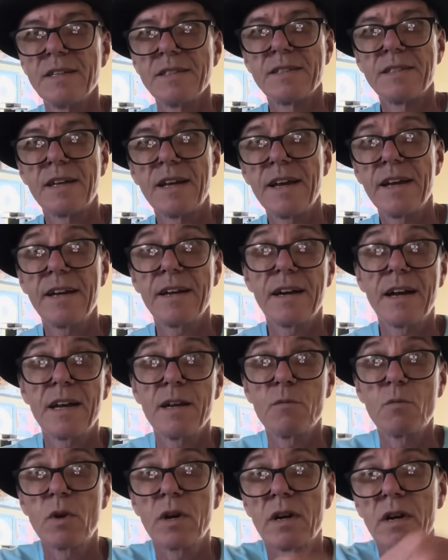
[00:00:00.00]
Today I
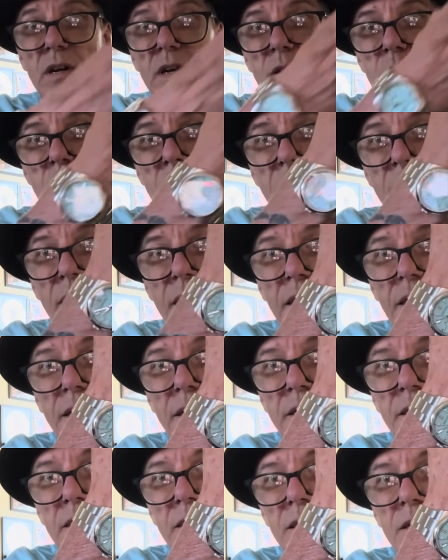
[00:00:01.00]
am wearing my